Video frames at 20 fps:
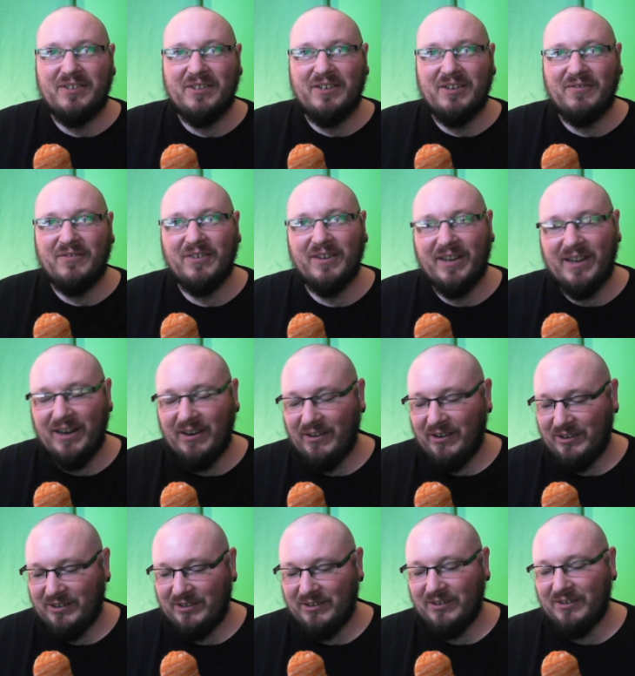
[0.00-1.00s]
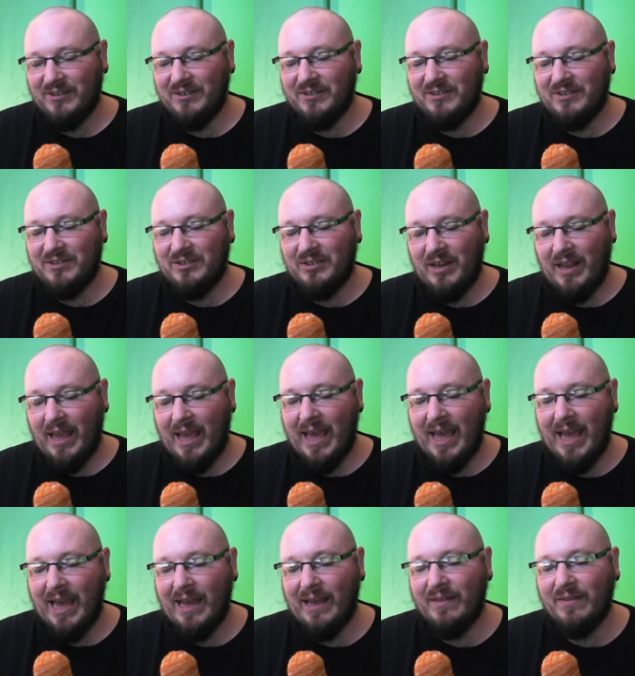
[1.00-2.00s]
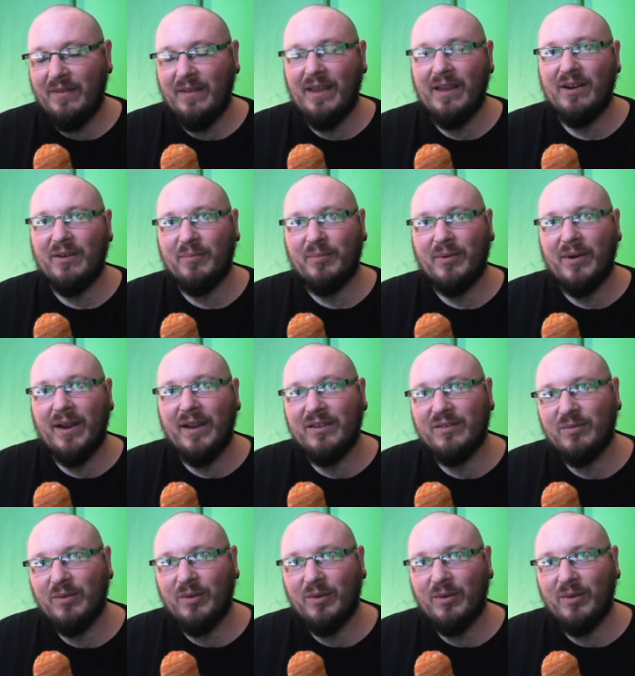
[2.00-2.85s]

the different characters, and the Enterprise.